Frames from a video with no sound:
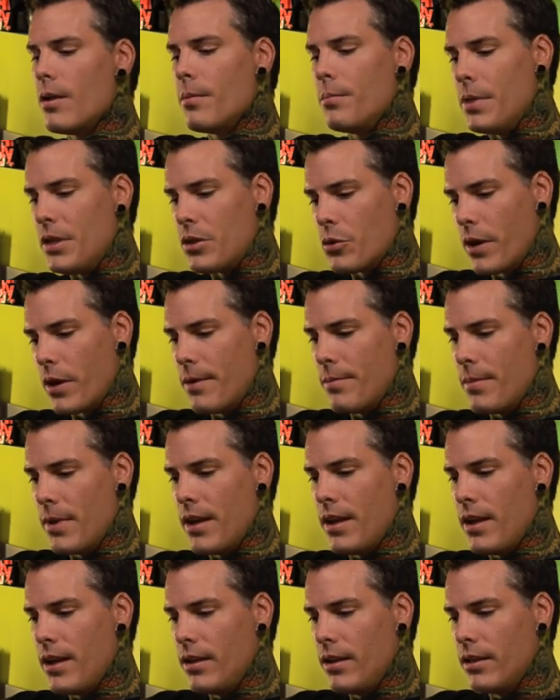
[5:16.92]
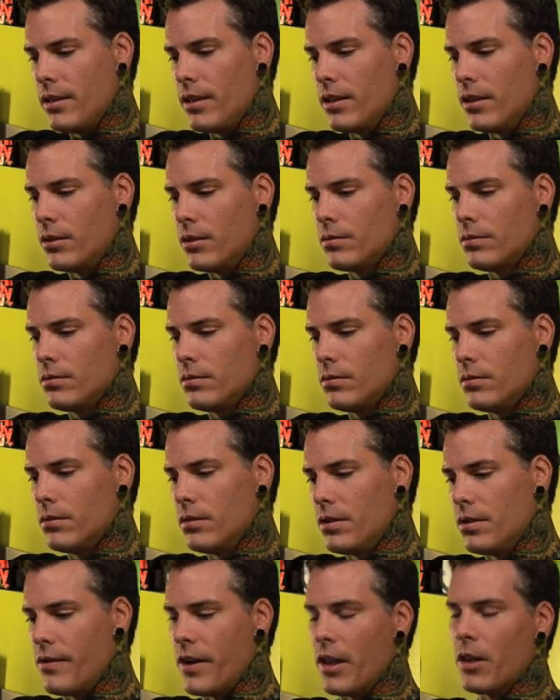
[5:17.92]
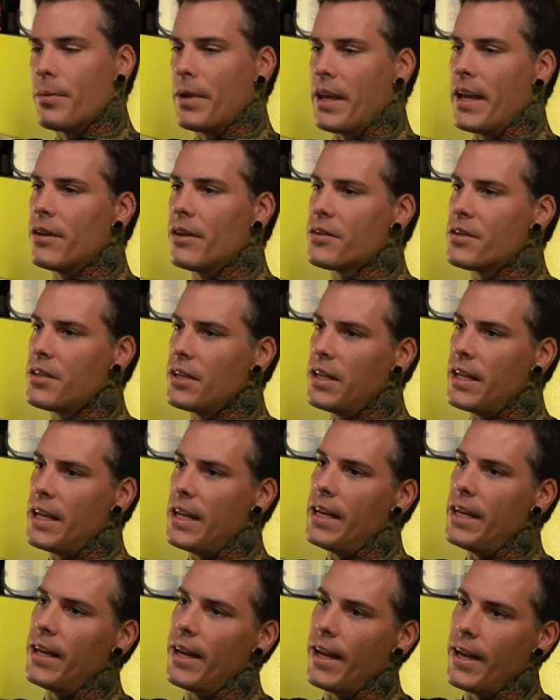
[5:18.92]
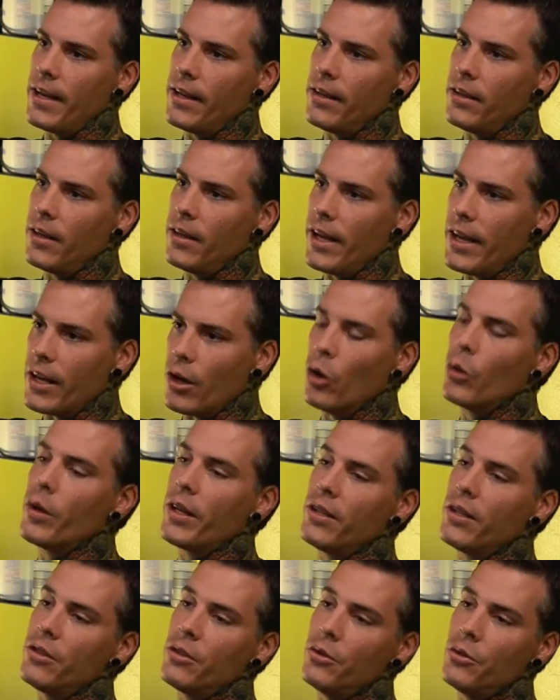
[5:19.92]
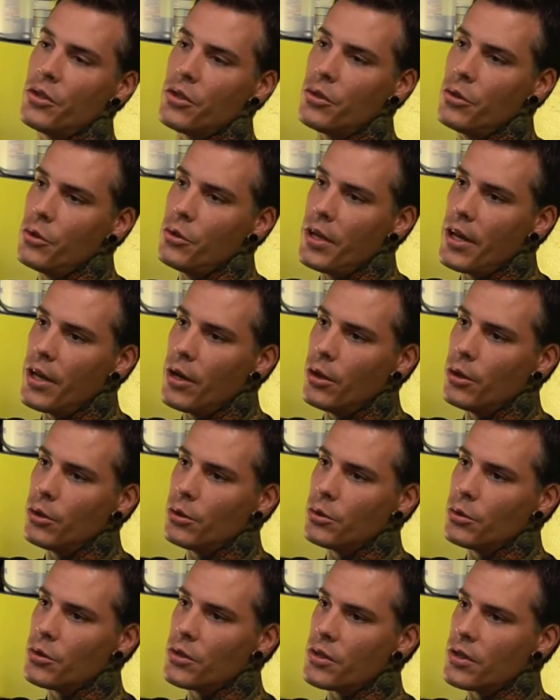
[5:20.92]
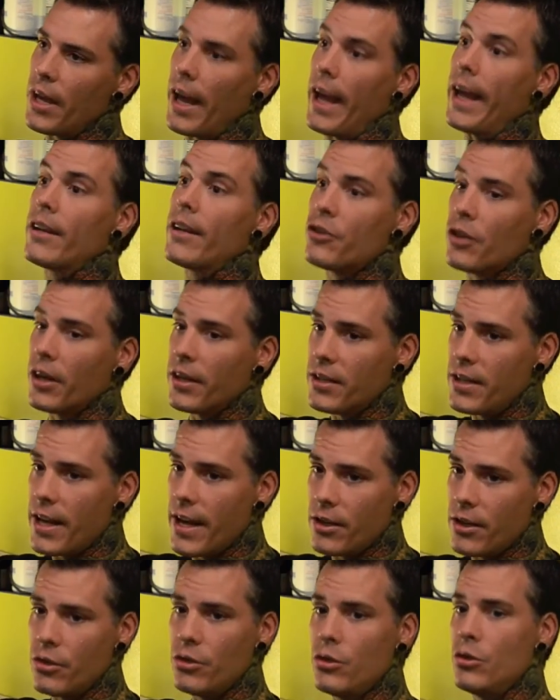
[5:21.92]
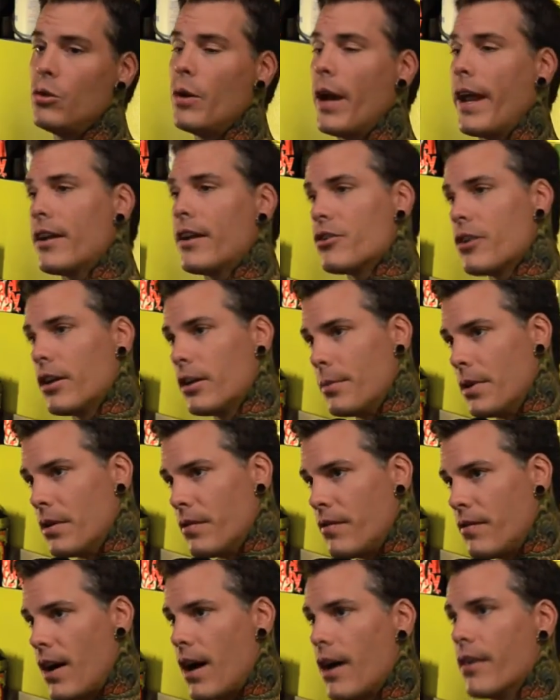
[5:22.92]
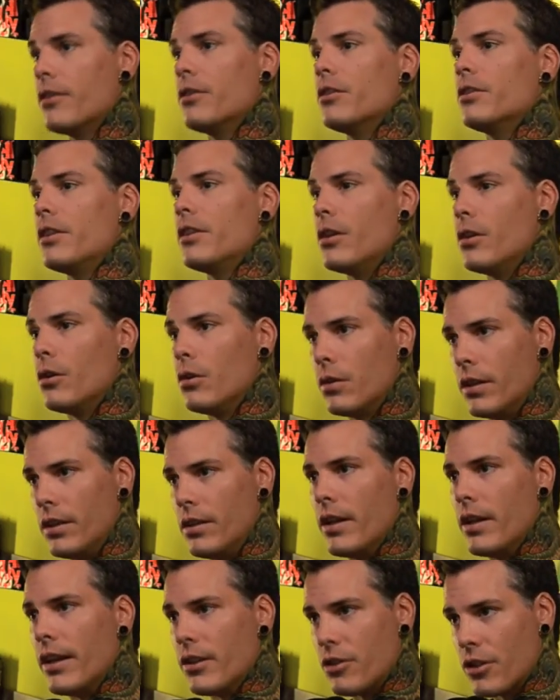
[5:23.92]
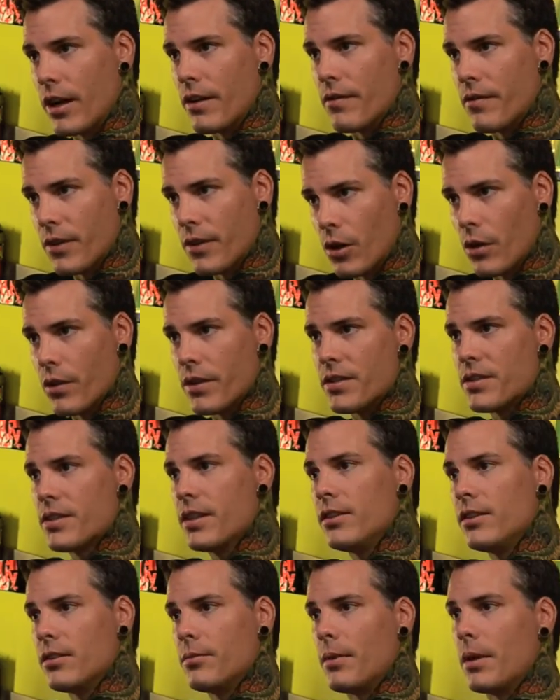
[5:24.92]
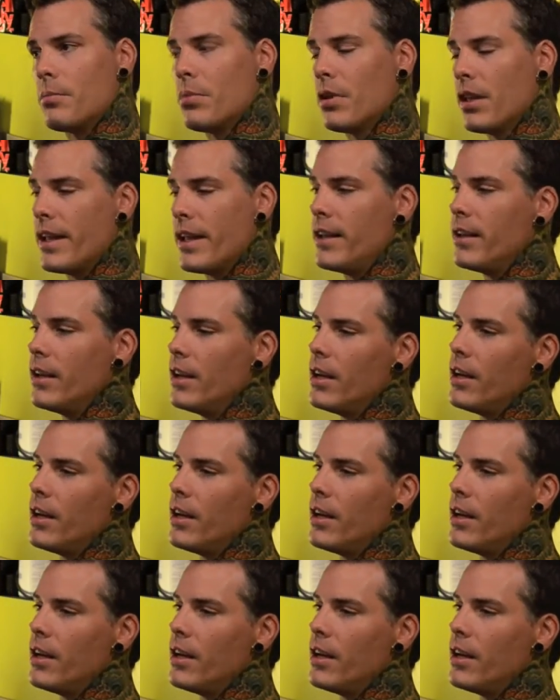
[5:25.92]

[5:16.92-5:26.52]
between me, you know, developing Hell City and owning two studios and trying to tattoo and trying to be a father, you know, and kind of fit all these things on my plate,